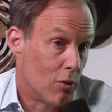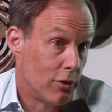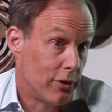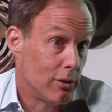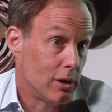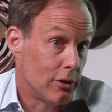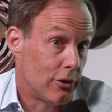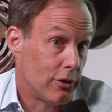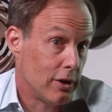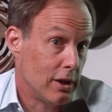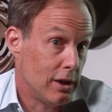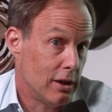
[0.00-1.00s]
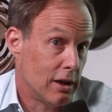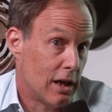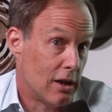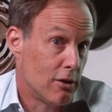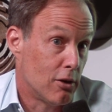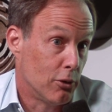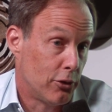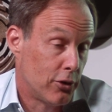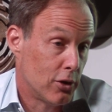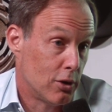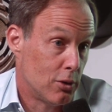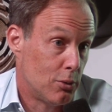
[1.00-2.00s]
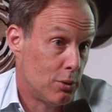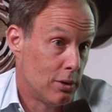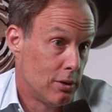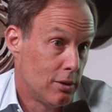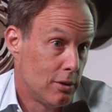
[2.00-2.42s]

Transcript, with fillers: resiliency and also